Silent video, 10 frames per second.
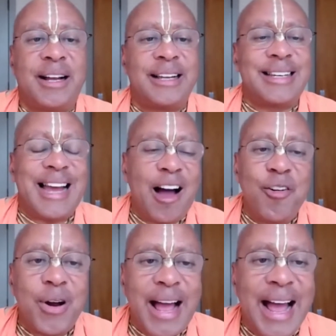
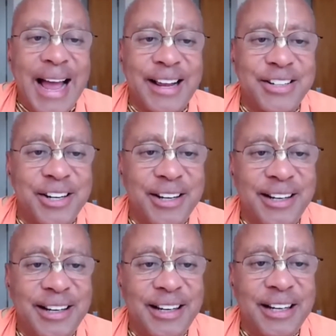counteract
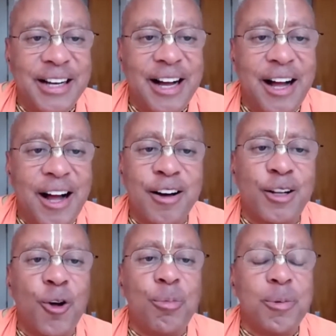a
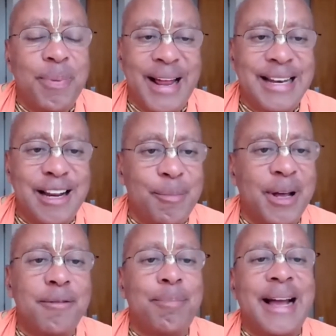global
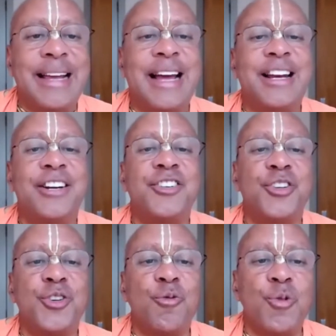pandemic by getting to
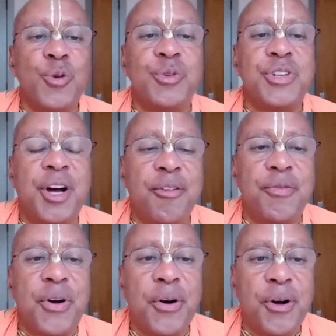the root of
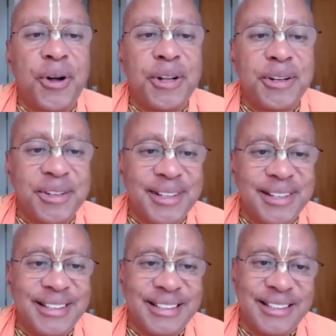all
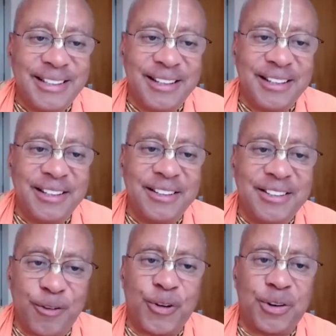
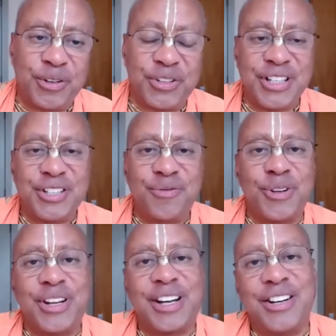difficulties for
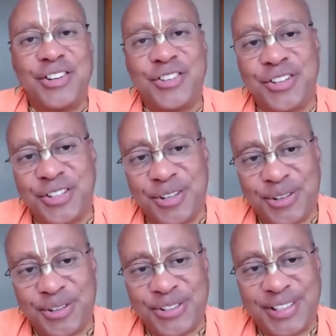the conditioned
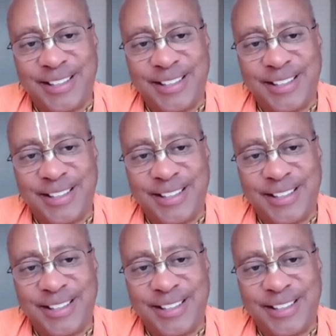souls.